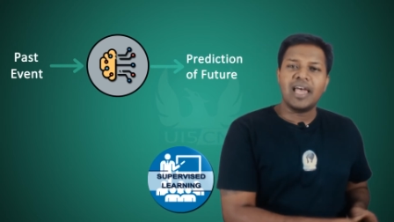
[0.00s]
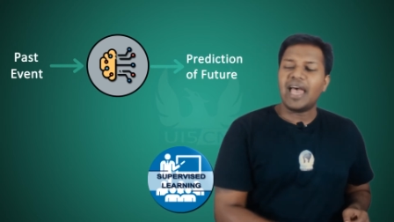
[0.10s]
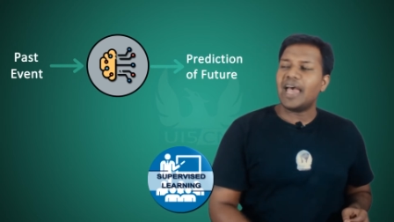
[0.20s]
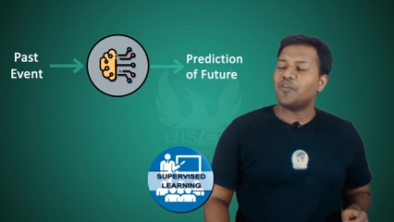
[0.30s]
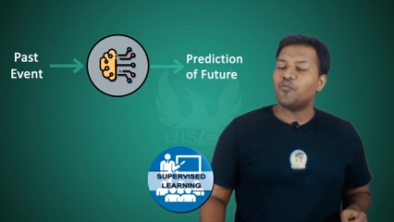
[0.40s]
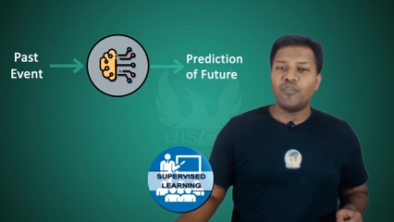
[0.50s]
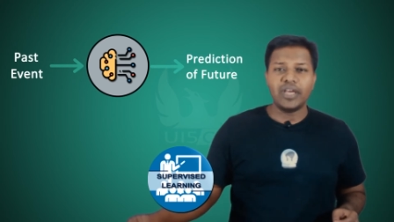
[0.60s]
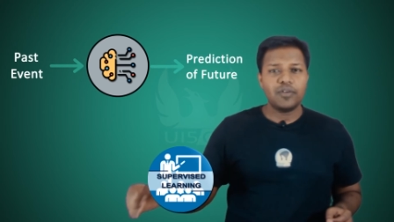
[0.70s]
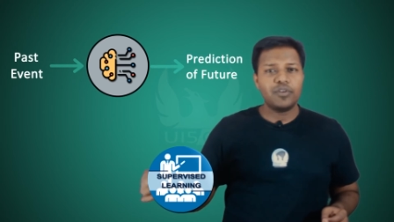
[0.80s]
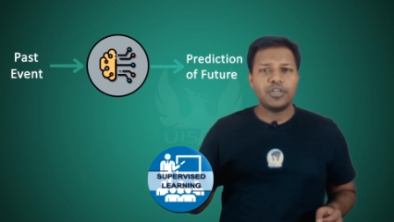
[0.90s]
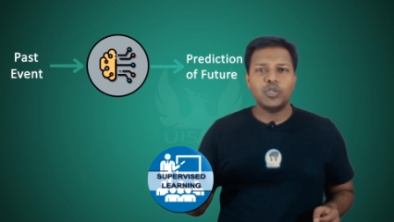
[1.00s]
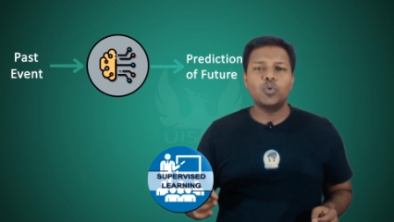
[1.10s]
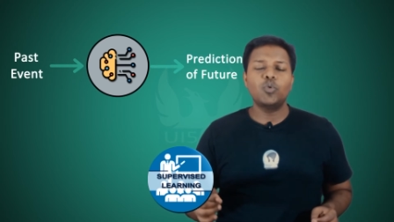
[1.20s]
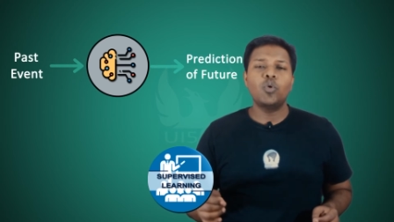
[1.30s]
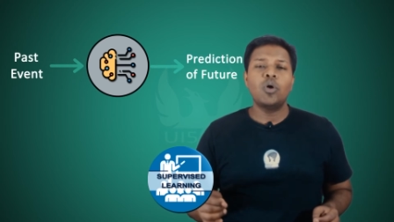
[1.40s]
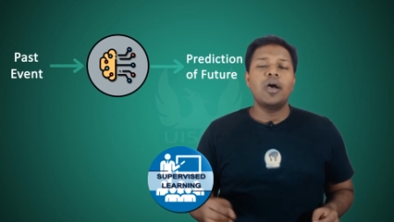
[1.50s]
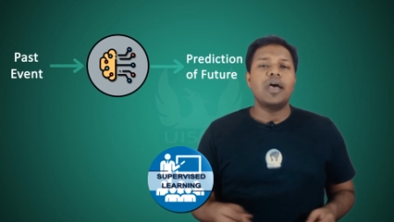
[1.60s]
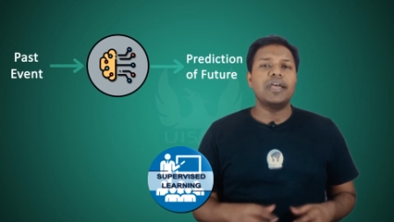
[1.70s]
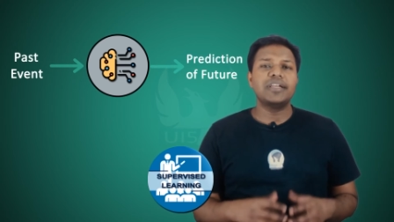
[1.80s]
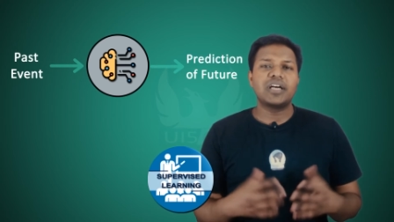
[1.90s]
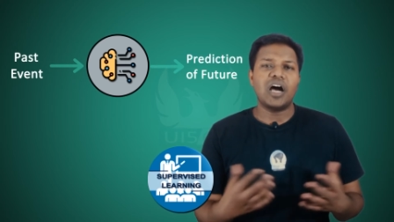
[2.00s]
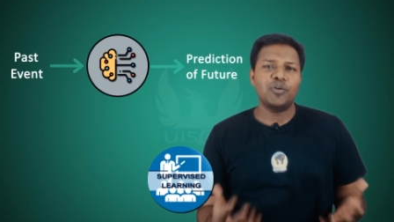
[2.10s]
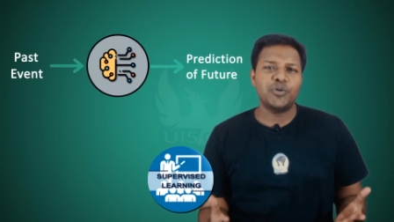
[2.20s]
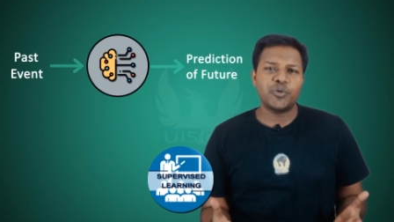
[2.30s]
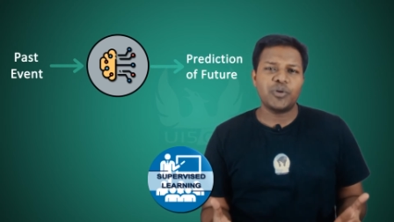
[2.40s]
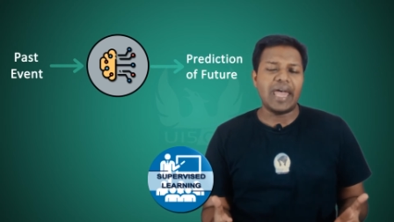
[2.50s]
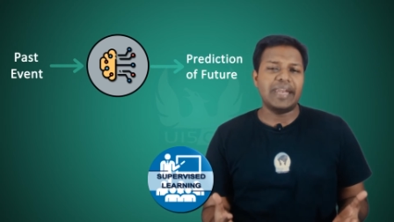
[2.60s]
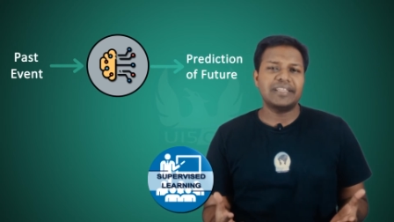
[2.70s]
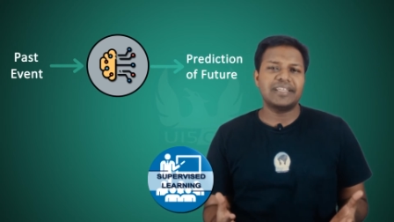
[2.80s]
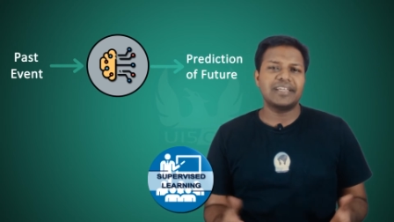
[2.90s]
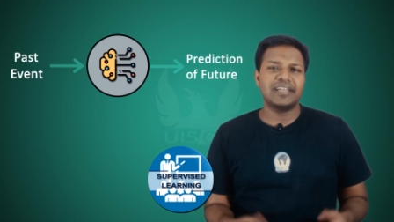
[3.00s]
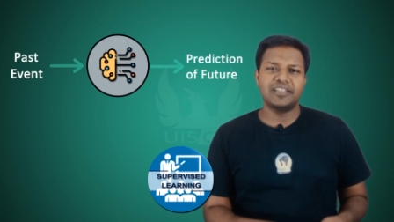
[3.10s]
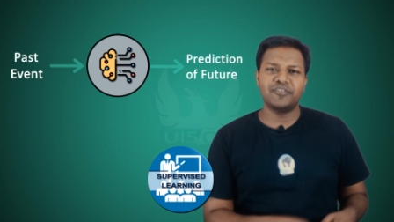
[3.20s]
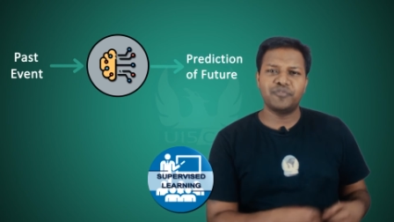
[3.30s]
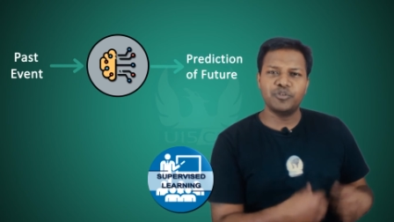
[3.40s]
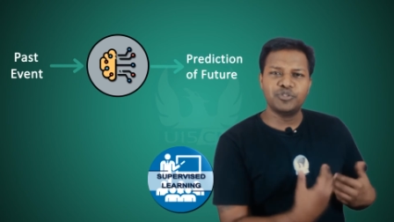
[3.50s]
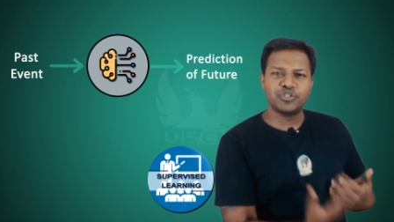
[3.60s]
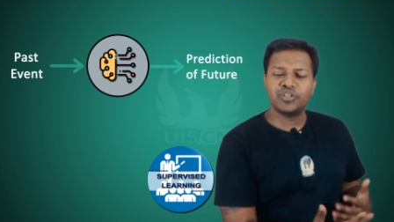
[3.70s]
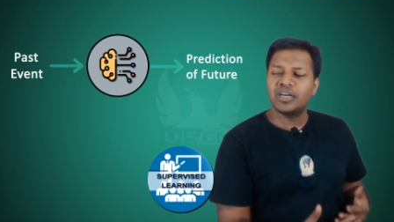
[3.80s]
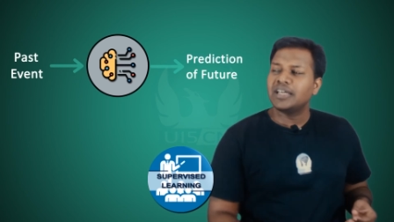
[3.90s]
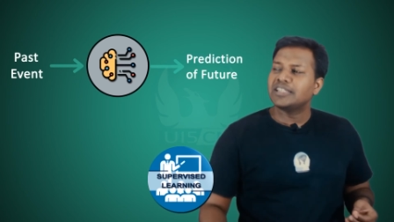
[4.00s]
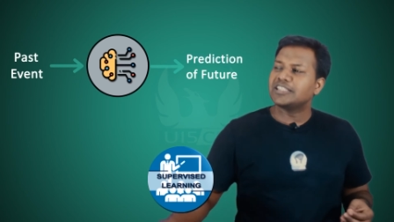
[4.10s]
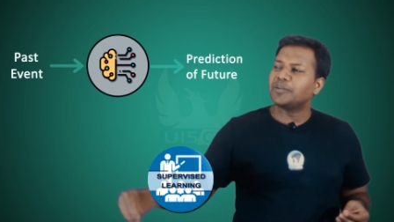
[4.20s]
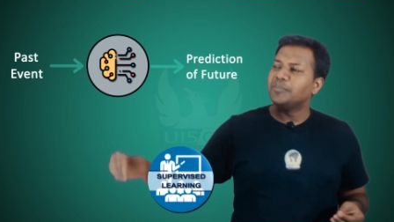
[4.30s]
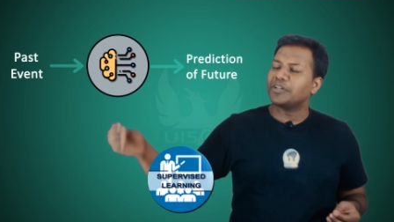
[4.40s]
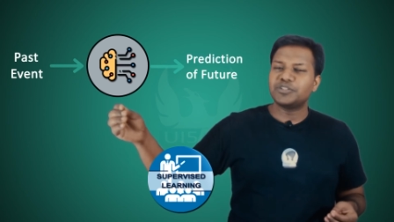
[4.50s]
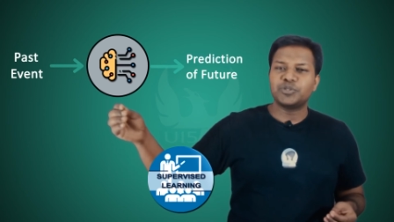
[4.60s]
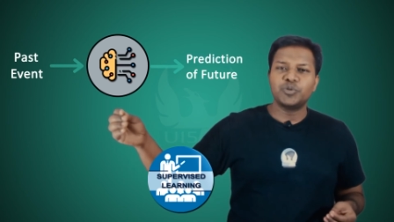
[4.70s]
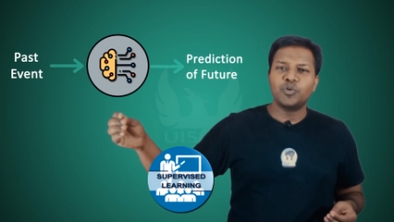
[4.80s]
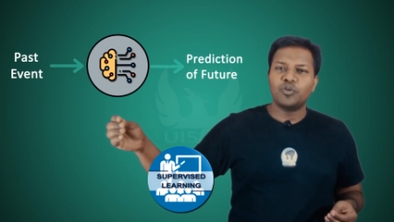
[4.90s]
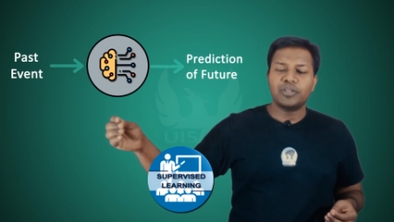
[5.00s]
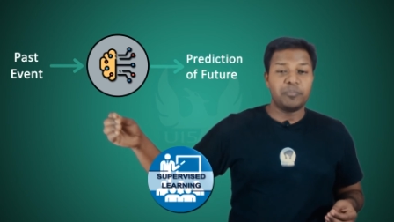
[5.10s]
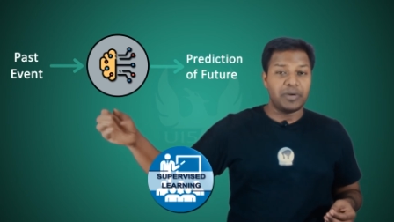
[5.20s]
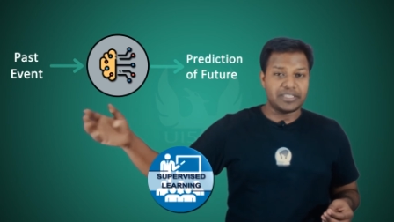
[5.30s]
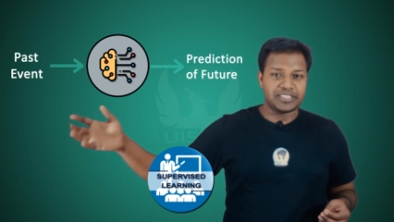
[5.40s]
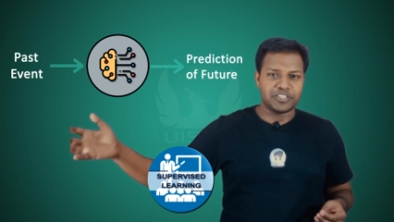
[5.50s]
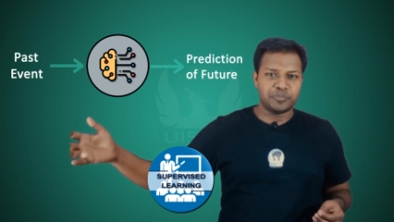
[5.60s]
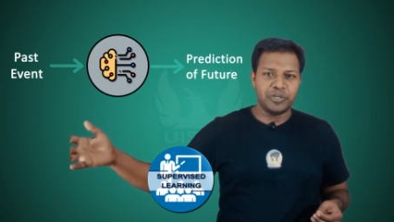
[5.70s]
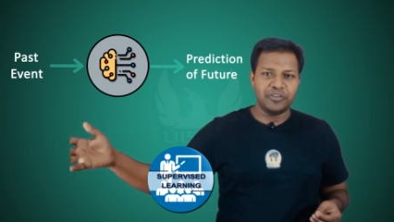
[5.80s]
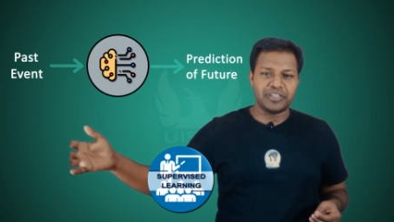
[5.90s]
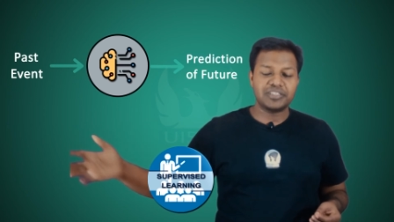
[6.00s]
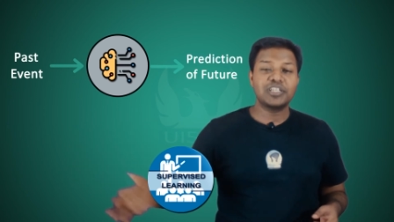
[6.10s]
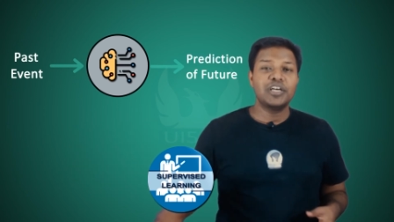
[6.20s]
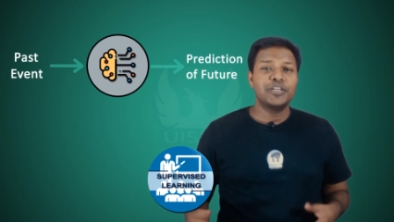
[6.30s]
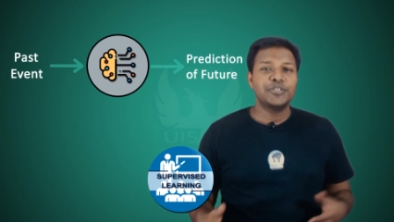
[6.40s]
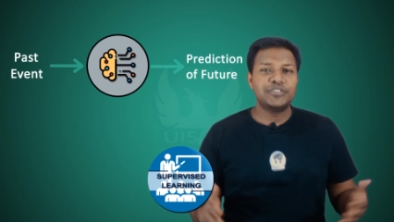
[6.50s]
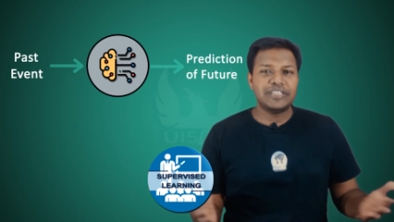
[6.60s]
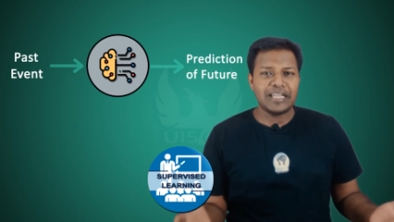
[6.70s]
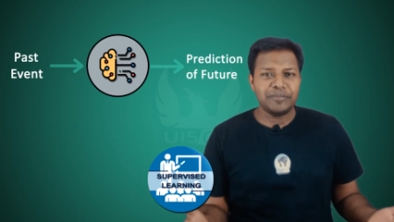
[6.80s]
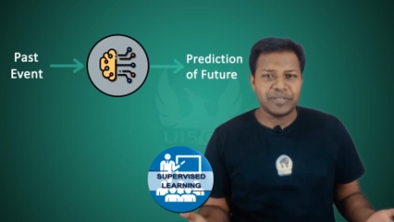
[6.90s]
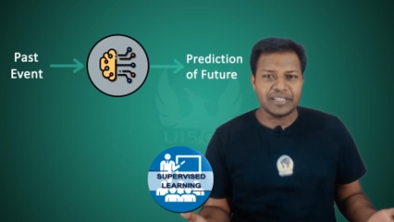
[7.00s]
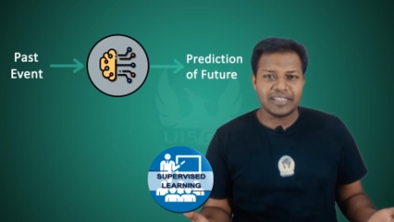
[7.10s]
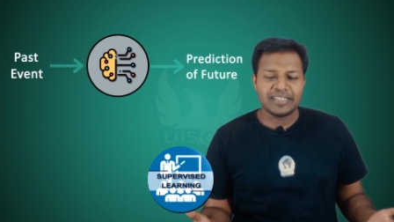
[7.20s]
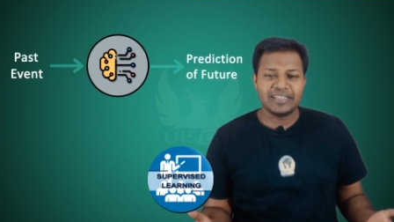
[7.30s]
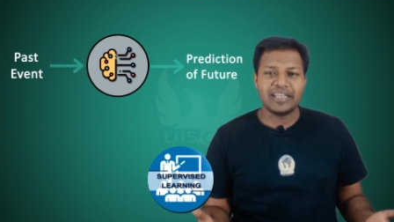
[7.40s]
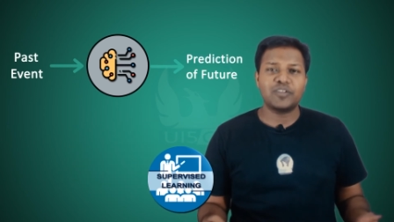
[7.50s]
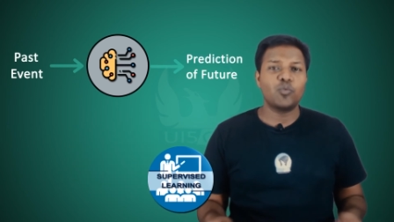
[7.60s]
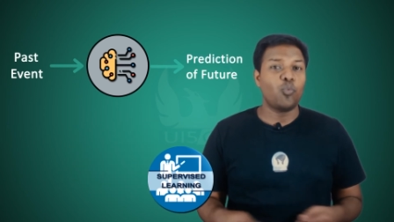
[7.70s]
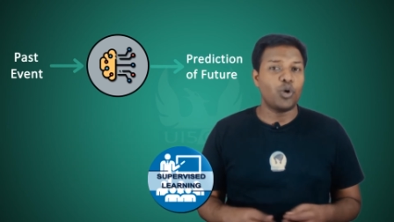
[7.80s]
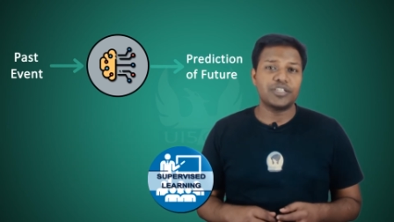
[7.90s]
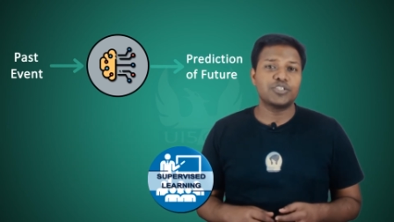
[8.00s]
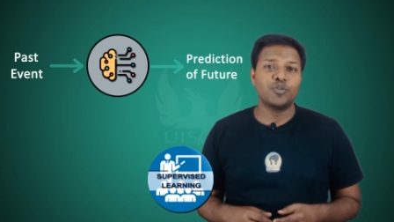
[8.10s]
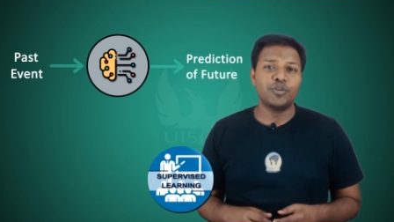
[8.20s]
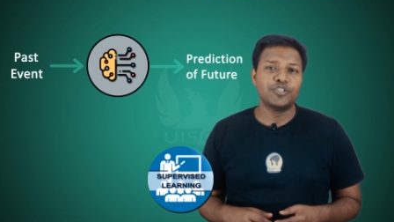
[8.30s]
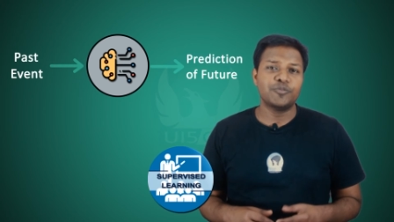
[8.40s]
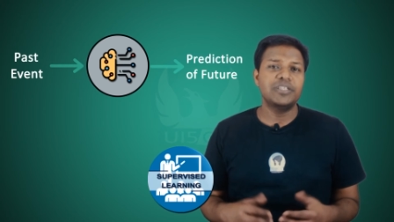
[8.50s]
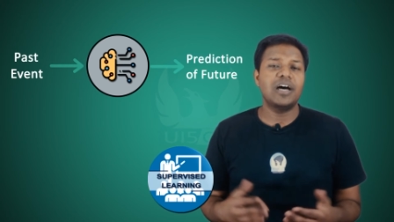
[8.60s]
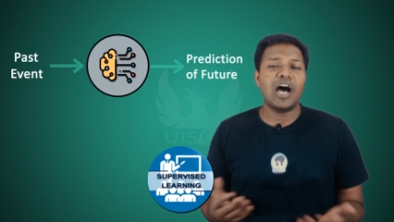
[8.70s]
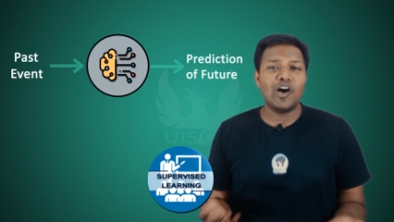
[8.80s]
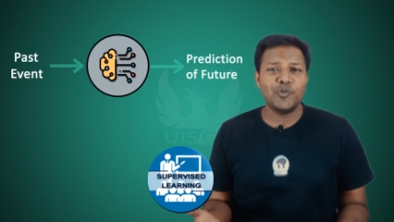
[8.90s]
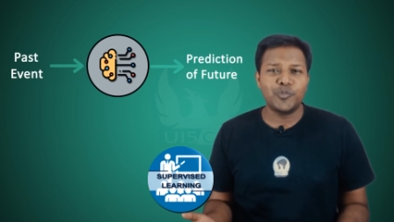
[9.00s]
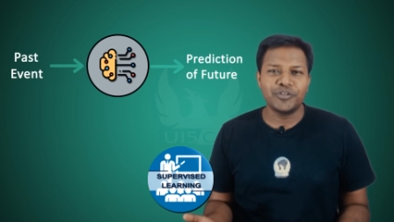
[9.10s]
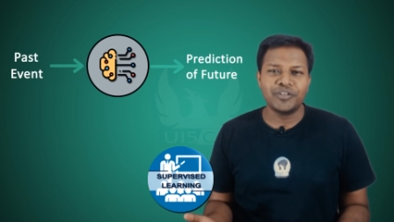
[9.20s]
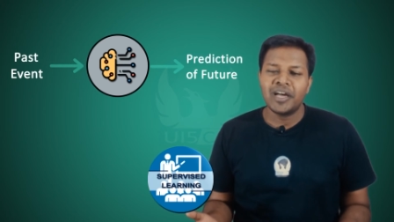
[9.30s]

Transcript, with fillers: and whenever you encounter anything in the future similar to the past experience, you tell me that what is going to be the output,